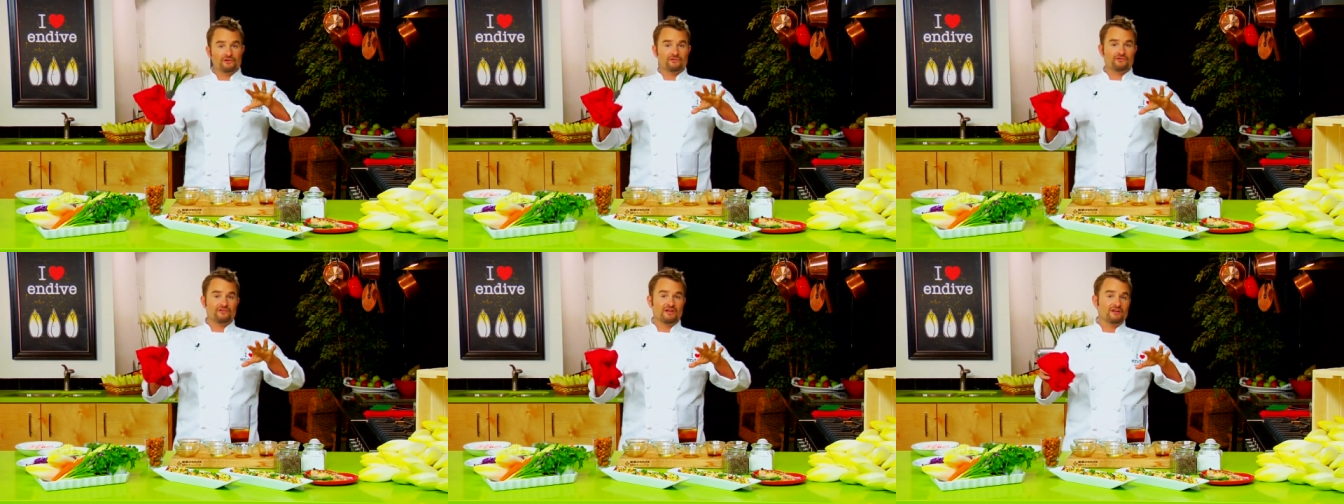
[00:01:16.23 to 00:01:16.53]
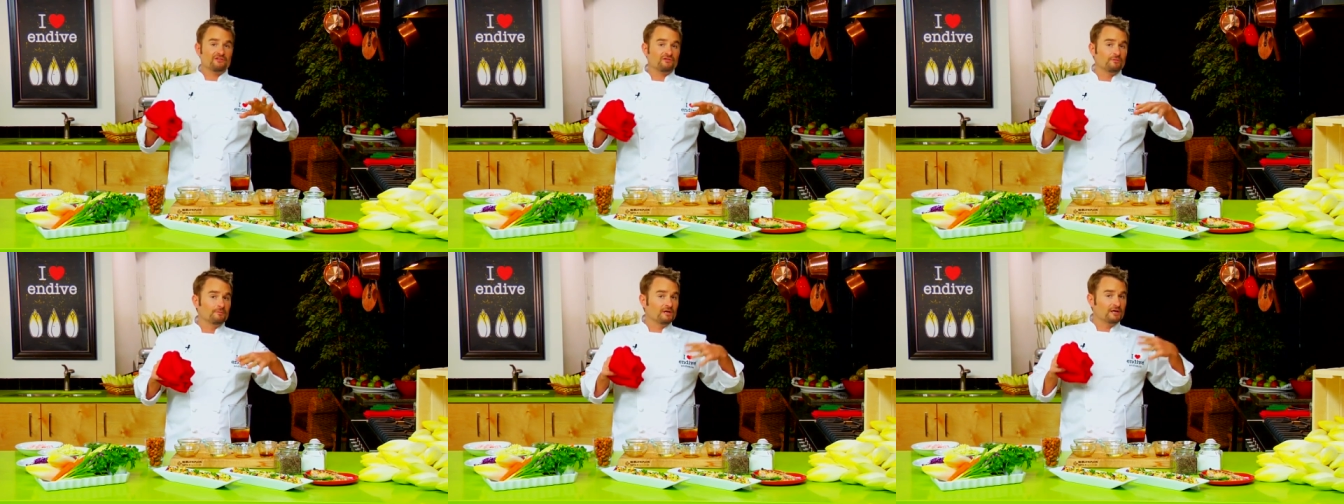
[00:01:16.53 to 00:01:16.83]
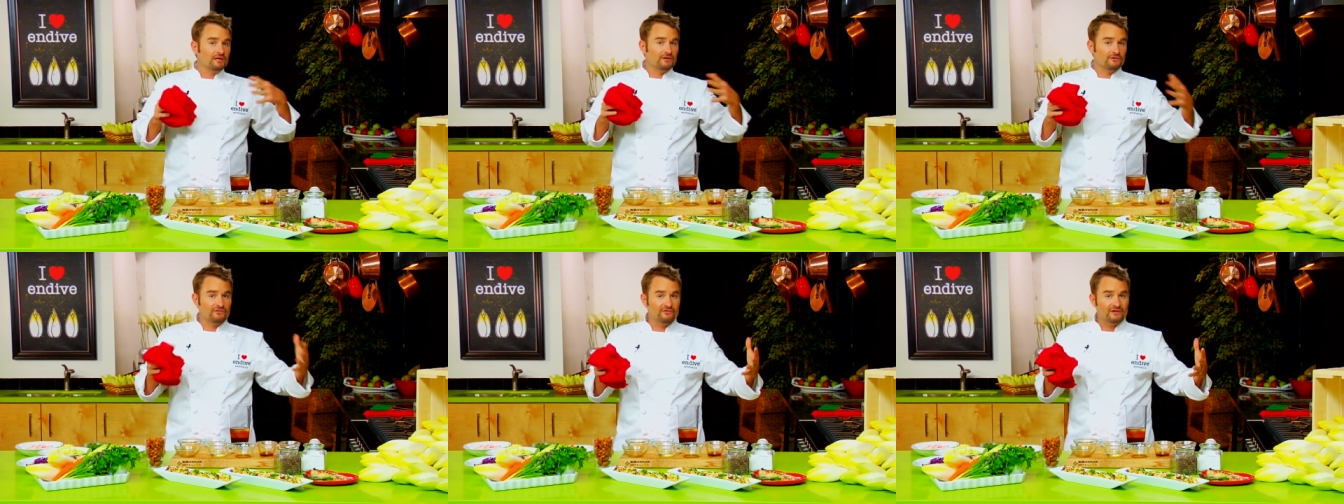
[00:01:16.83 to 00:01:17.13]
to
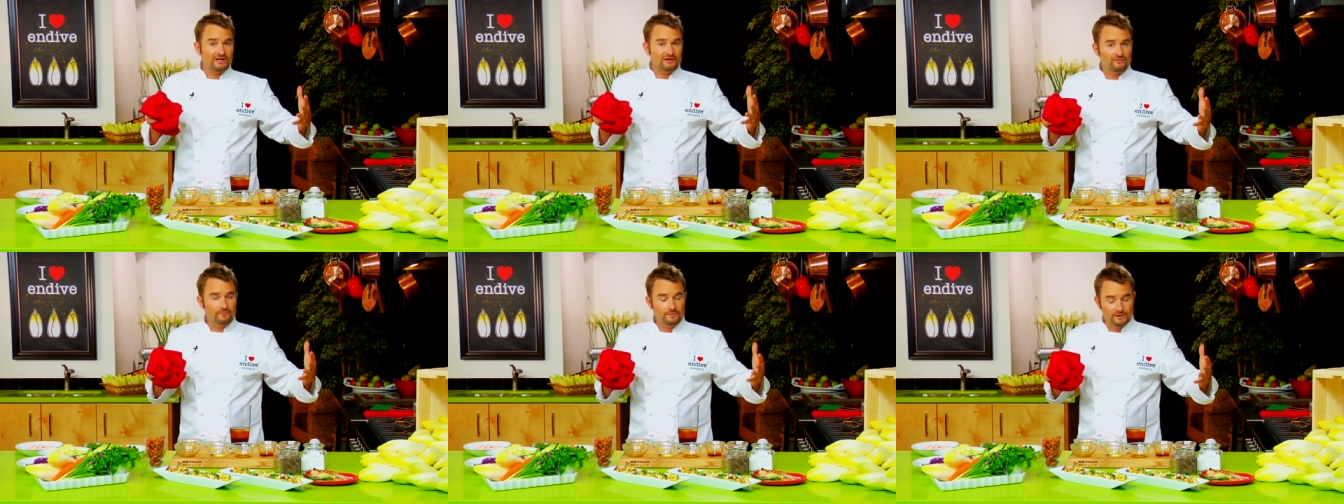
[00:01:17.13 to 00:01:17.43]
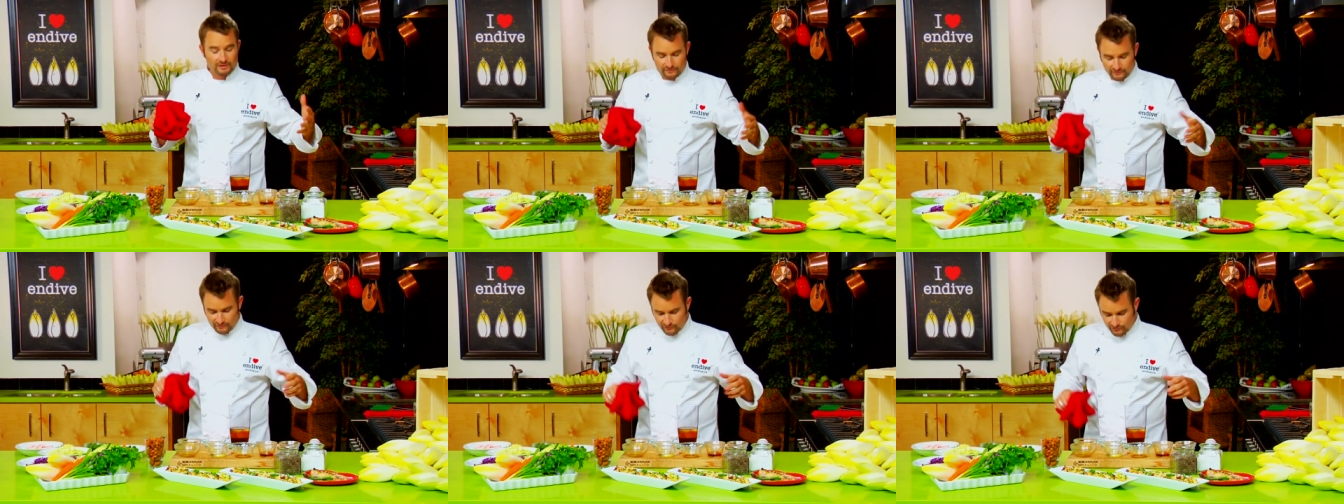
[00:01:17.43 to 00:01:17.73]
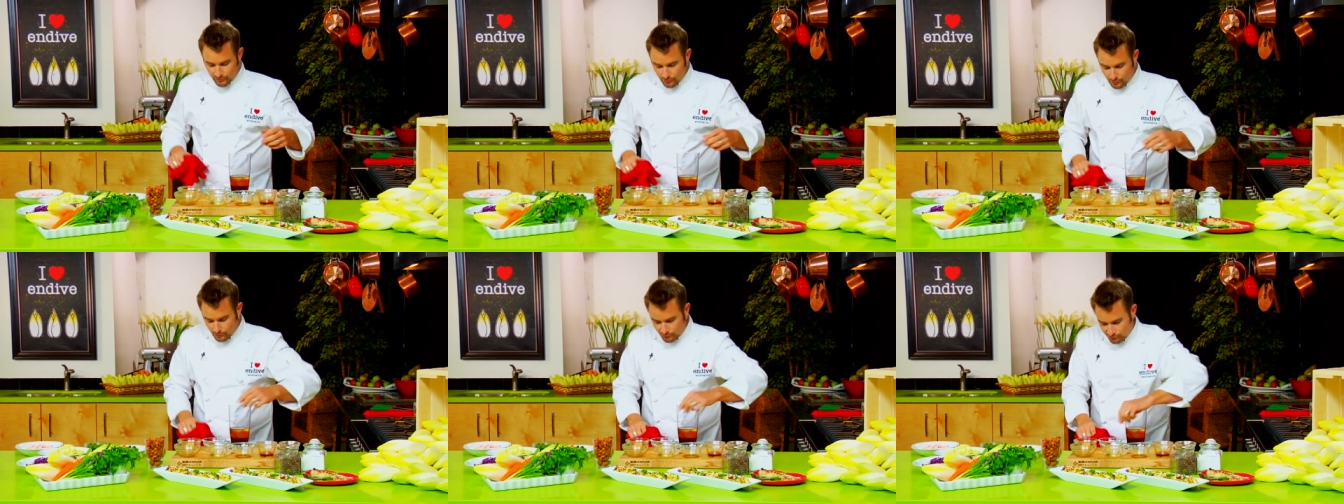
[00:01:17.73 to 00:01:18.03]
sesame because sesame is
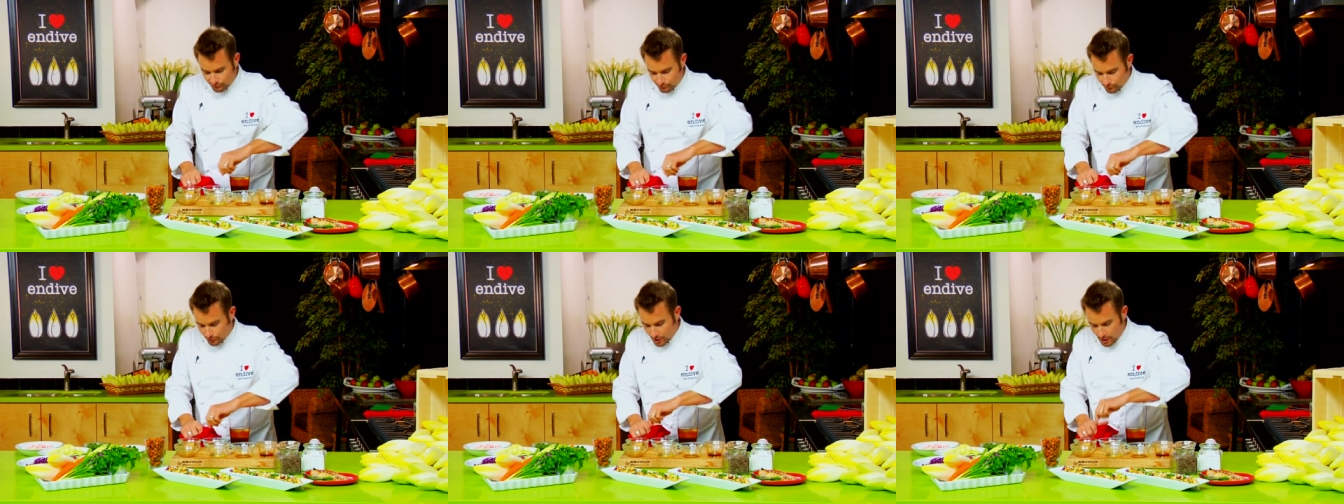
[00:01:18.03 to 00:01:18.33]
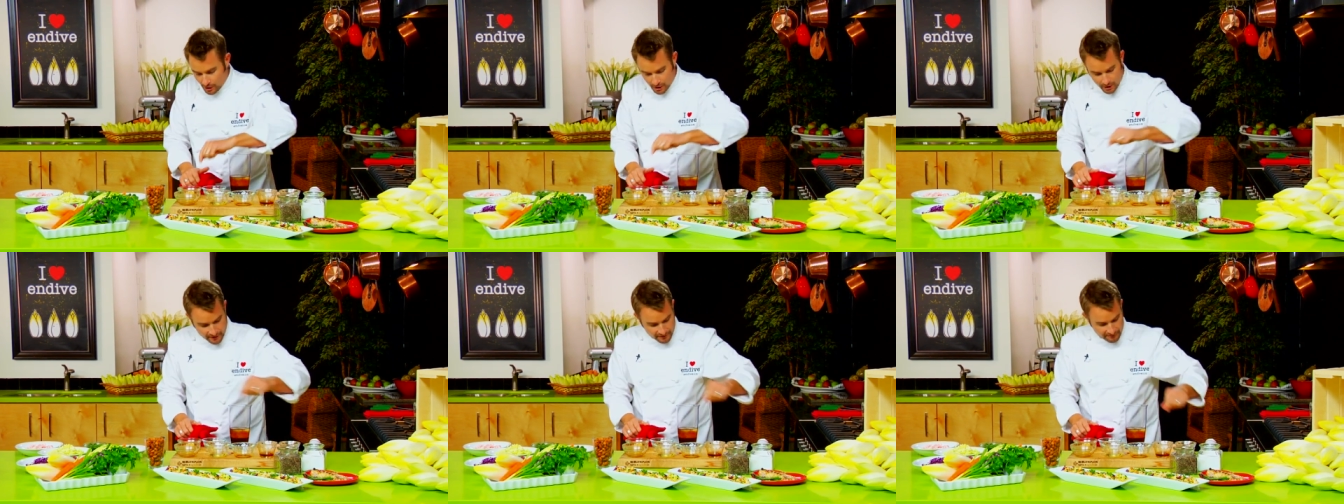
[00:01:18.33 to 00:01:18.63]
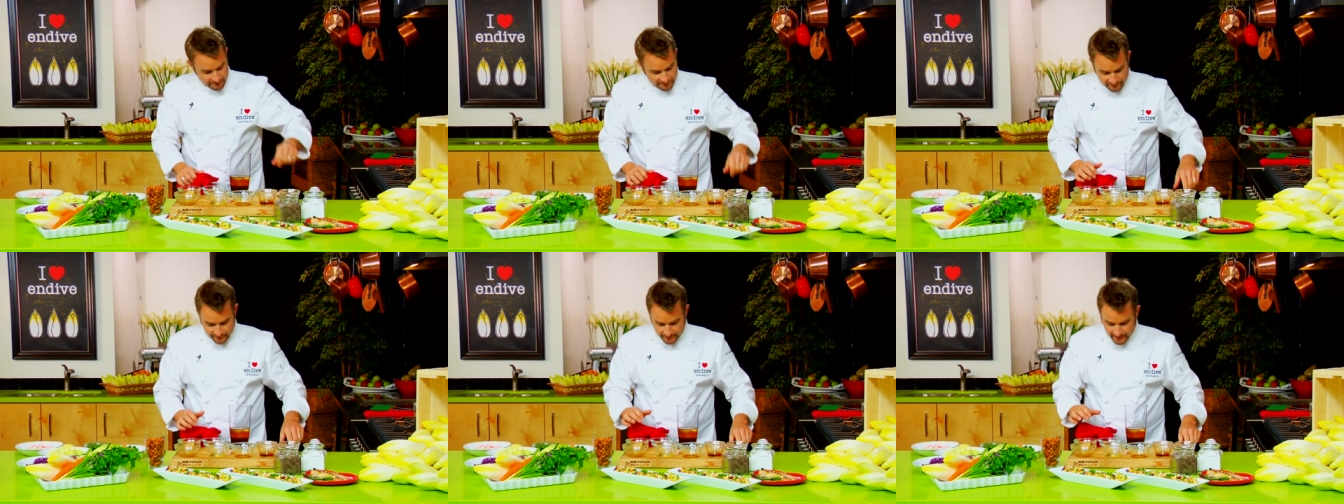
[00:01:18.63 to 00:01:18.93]
so strong
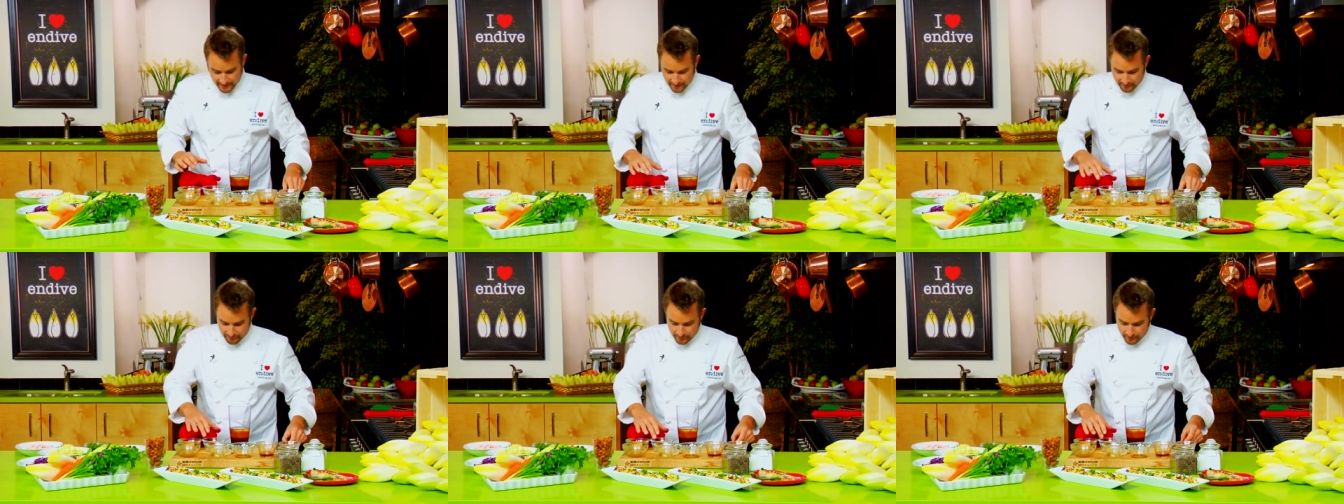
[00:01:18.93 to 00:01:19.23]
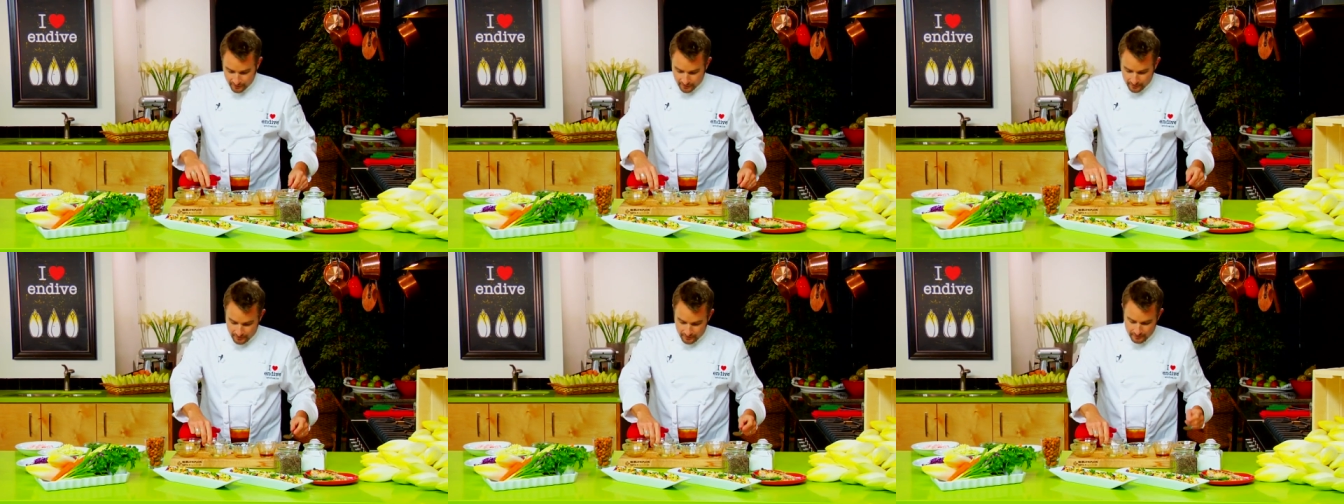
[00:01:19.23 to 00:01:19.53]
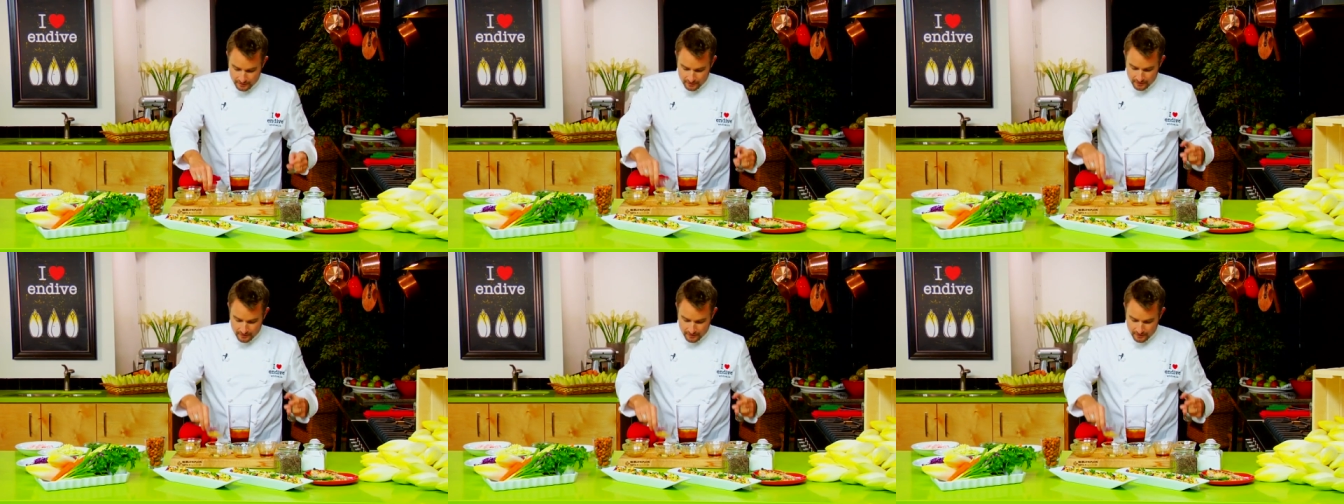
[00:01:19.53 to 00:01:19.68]
in flavor.